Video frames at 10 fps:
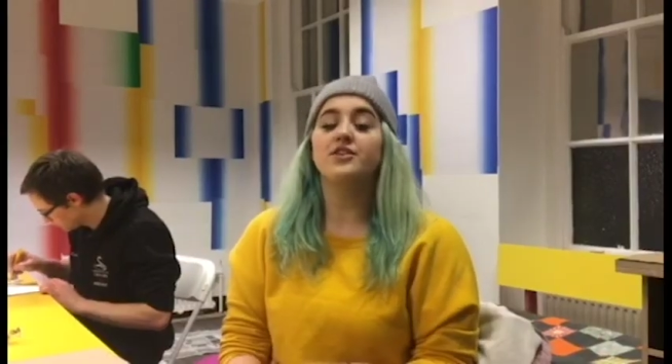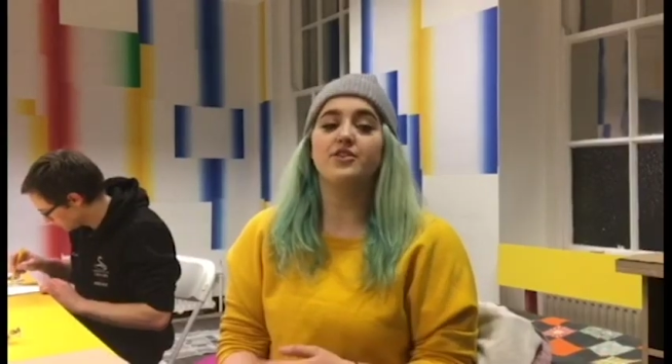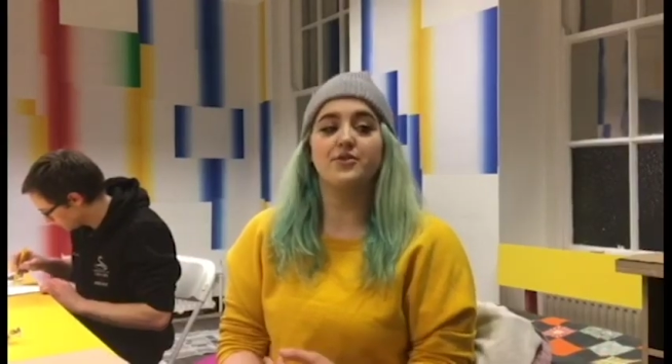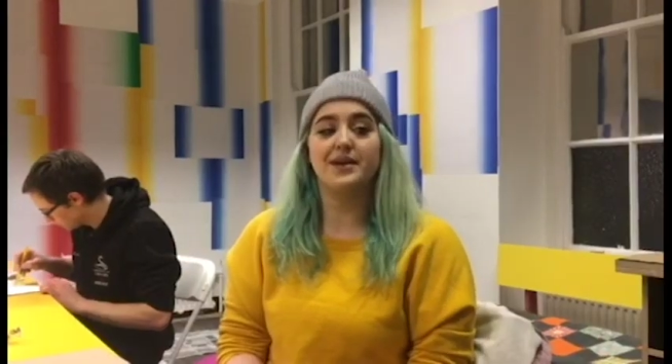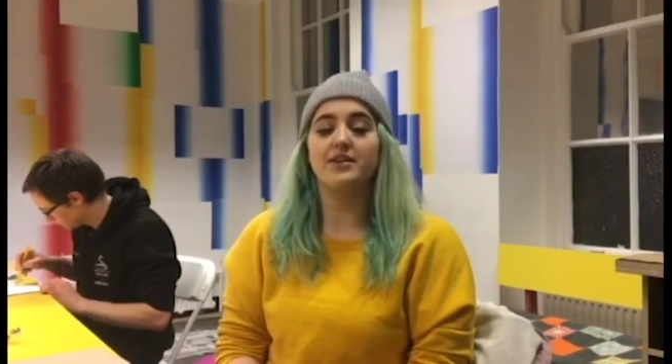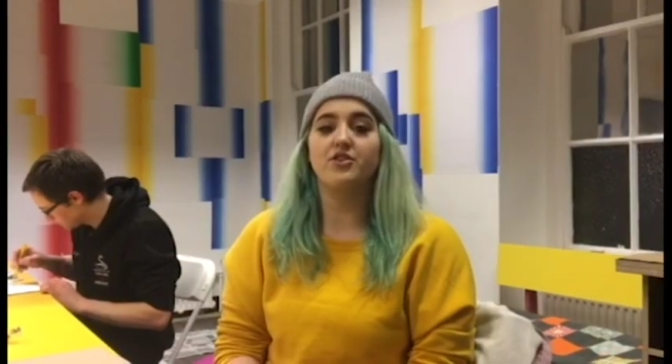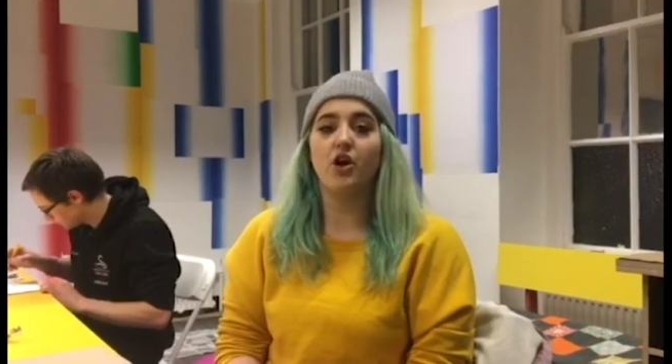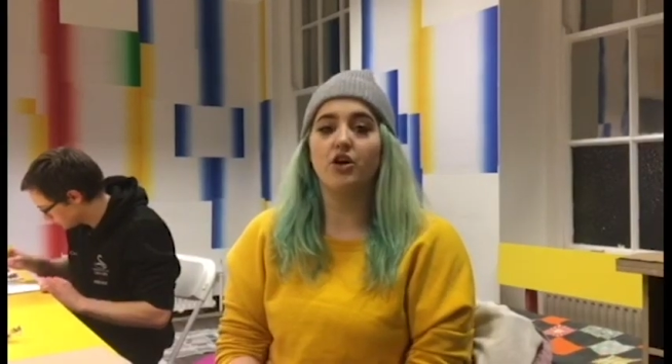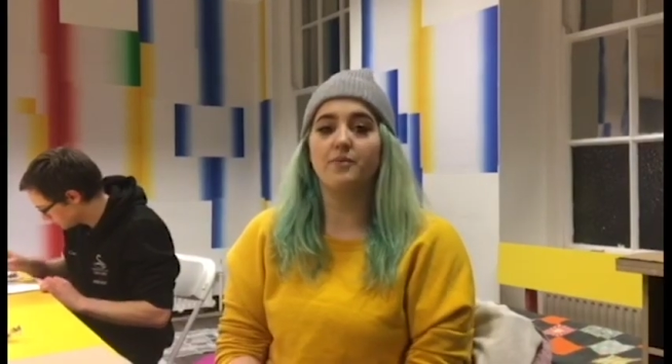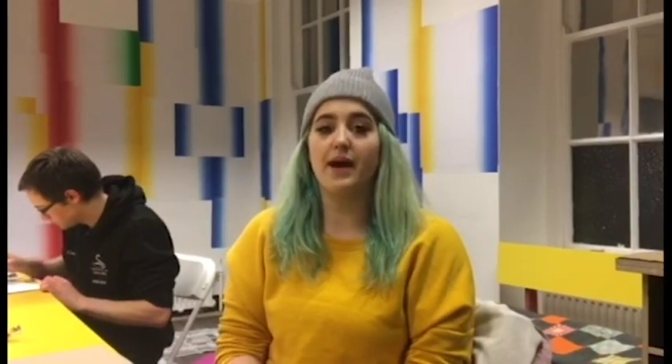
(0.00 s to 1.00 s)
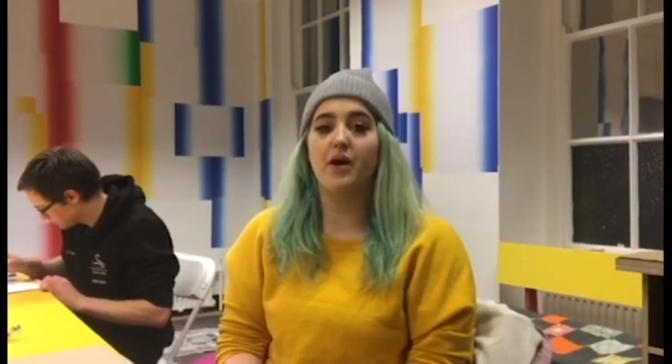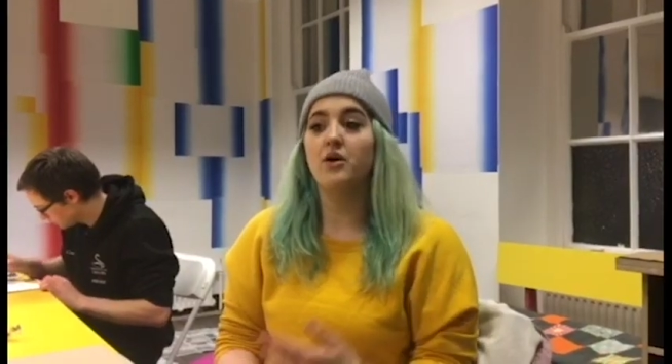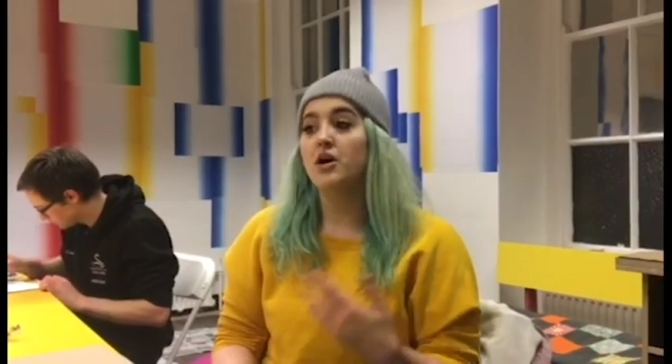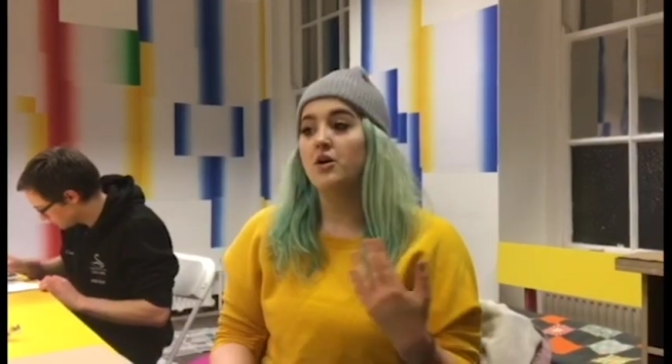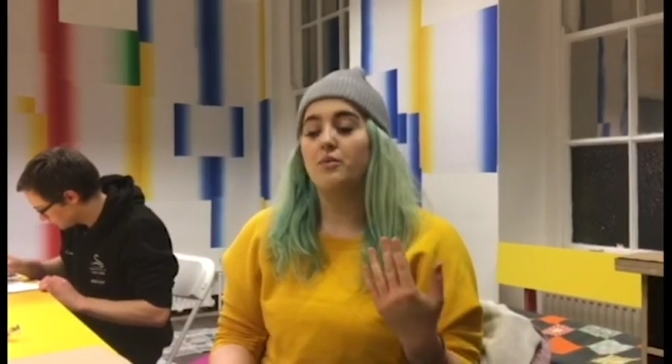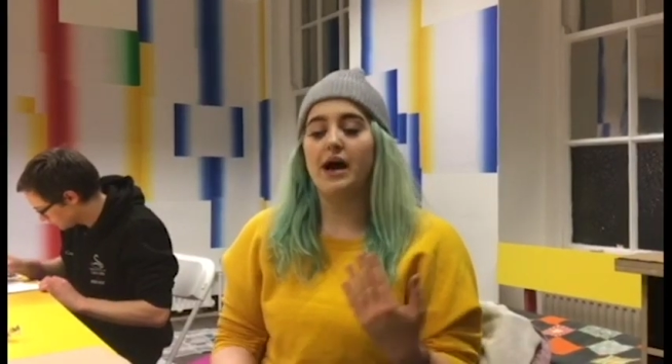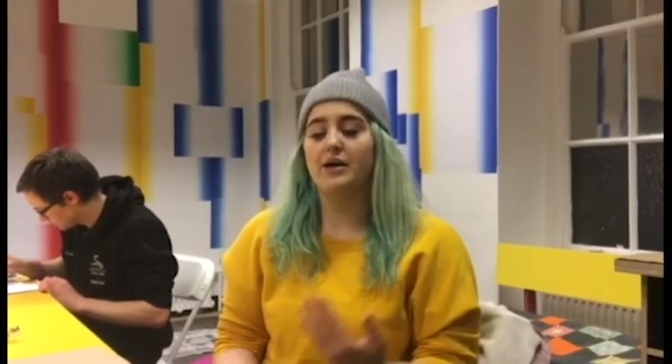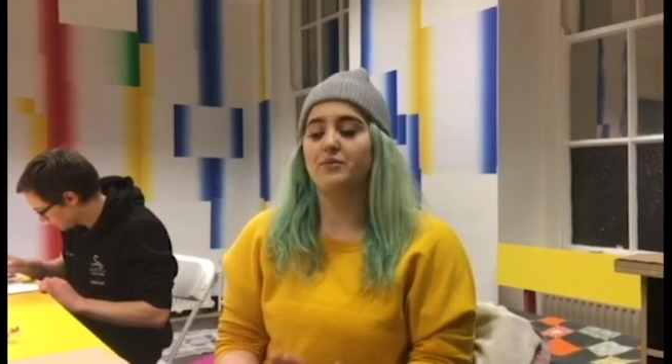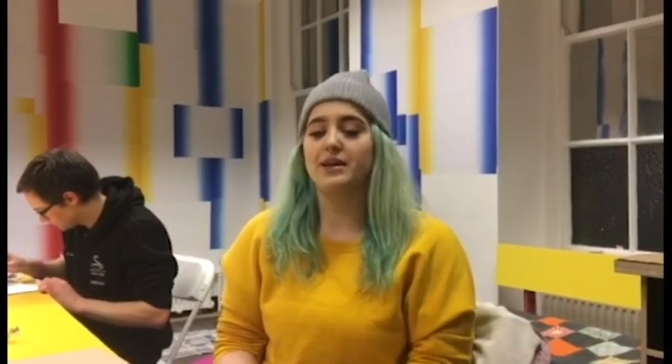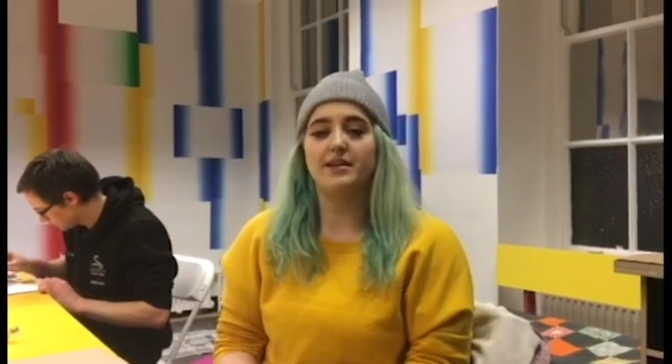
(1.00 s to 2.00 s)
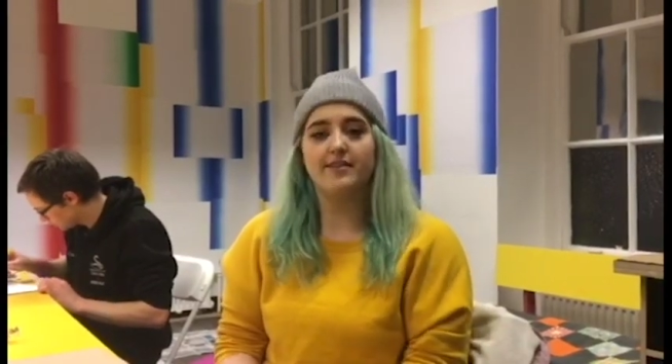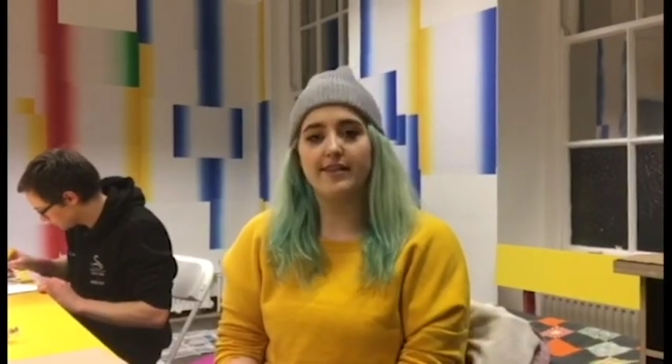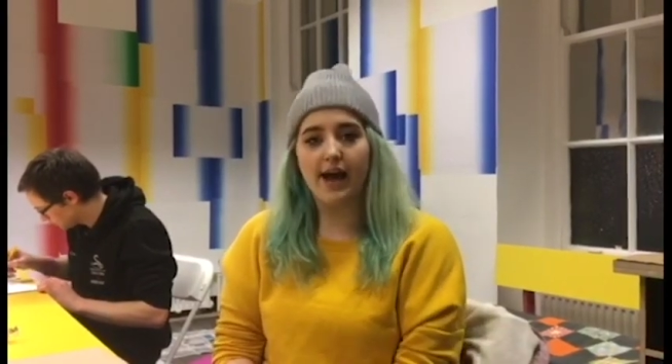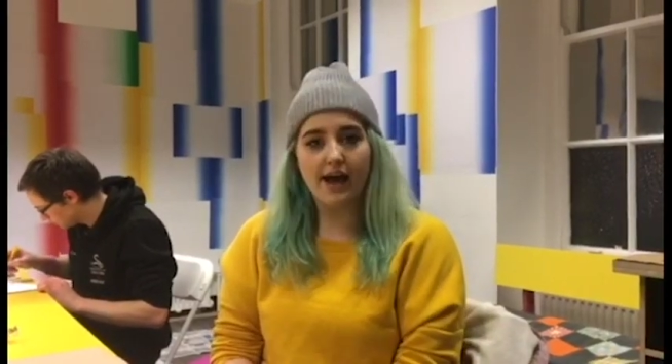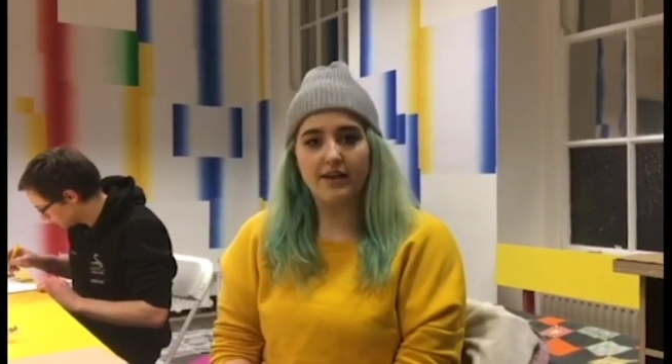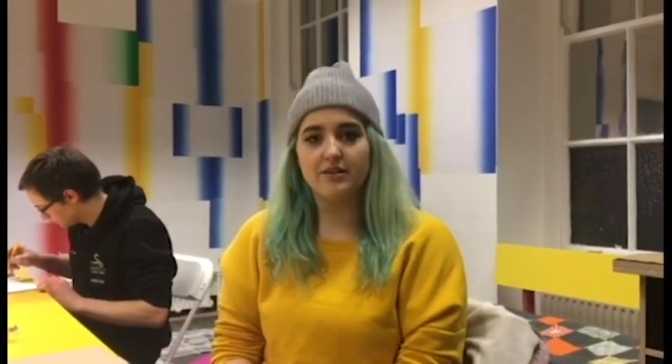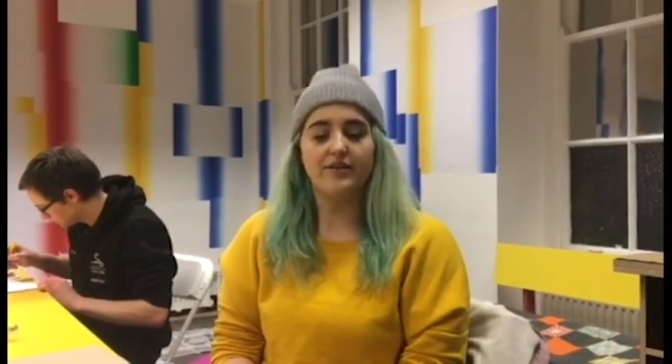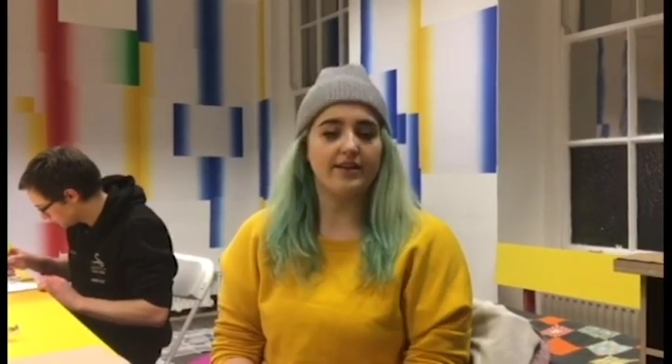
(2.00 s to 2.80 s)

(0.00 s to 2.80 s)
just so we can talk about where we can stand,